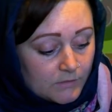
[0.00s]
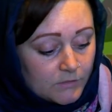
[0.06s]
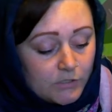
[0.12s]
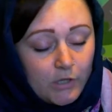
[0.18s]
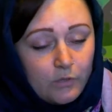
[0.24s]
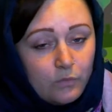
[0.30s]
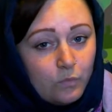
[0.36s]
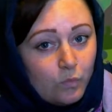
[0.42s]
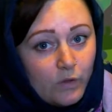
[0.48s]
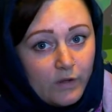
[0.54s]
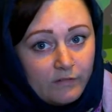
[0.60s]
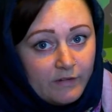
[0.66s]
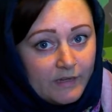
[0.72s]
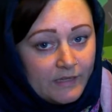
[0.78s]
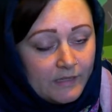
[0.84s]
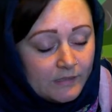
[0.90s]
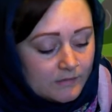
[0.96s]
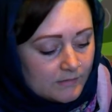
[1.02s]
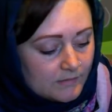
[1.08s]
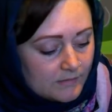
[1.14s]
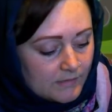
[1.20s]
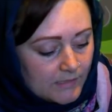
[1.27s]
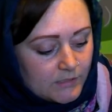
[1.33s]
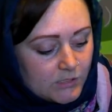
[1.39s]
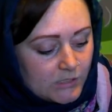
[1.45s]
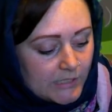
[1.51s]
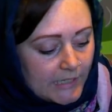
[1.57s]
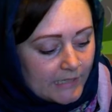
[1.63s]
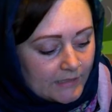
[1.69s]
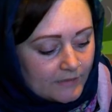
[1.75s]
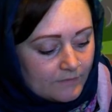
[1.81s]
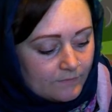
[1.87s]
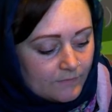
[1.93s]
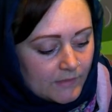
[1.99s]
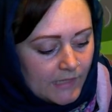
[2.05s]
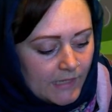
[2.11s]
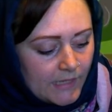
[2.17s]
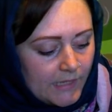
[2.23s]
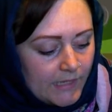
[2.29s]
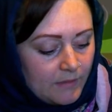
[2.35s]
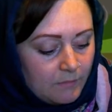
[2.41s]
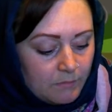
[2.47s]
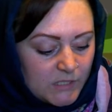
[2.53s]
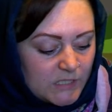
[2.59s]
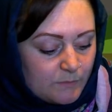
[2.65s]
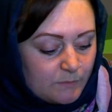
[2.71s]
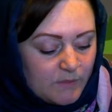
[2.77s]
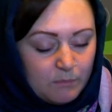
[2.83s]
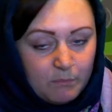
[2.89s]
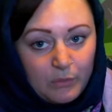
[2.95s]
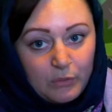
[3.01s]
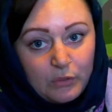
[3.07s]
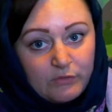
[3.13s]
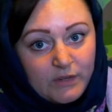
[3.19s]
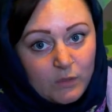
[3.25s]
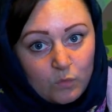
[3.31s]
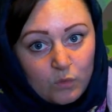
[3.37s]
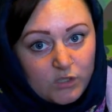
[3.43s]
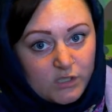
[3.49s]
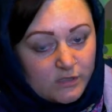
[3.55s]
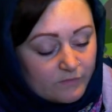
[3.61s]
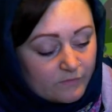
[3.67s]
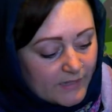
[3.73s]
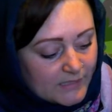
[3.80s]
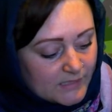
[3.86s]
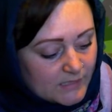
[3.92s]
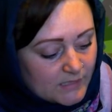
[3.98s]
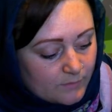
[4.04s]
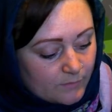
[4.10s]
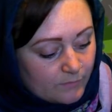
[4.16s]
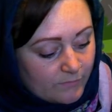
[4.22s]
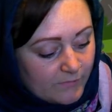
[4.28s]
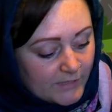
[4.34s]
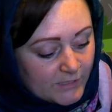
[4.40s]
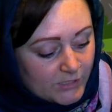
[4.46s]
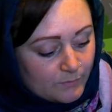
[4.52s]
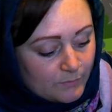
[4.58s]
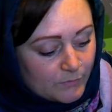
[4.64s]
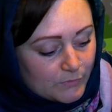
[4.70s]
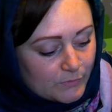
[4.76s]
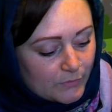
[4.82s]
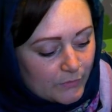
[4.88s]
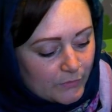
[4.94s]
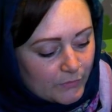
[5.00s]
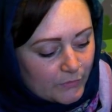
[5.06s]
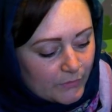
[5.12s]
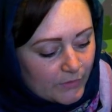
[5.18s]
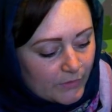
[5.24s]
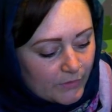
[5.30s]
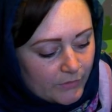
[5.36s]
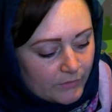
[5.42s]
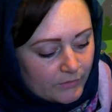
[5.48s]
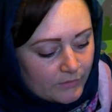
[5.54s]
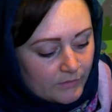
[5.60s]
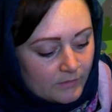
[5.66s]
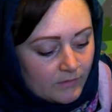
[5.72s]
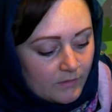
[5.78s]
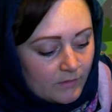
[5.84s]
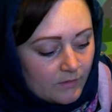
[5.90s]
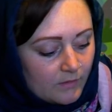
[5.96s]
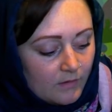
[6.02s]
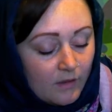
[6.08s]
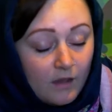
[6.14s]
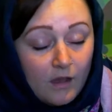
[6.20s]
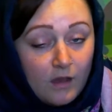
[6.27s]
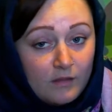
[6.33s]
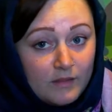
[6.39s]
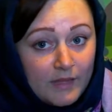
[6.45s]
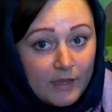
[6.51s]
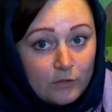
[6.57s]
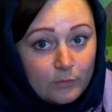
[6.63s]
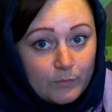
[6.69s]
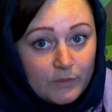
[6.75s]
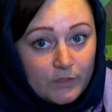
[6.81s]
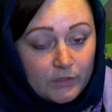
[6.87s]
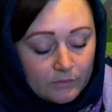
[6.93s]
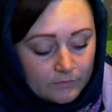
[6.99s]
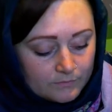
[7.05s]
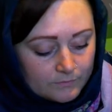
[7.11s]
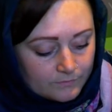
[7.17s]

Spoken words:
"Don't worry," said Jack. "It must be boring washing vegetables on your own. I'll help you."